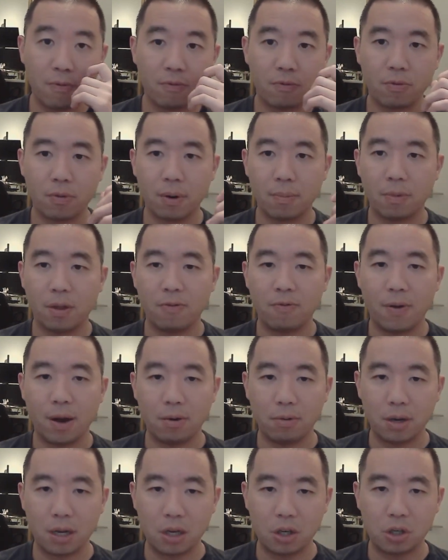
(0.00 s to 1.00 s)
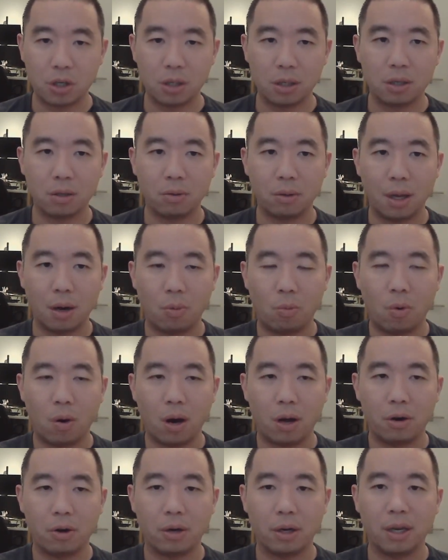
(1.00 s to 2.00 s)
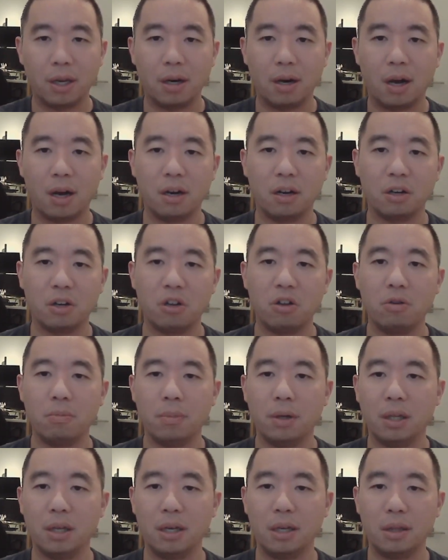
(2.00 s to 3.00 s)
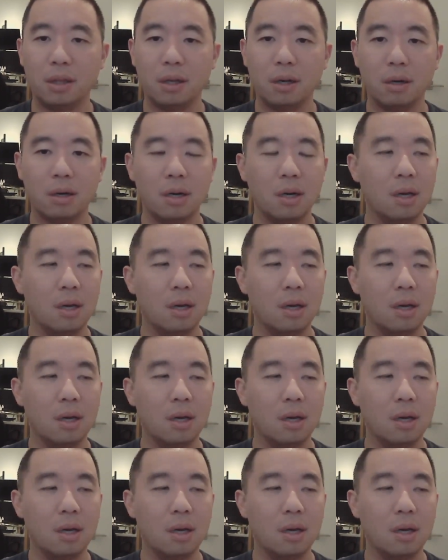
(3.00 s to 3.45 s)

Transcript: from the foundation so that water cannot accumulate there.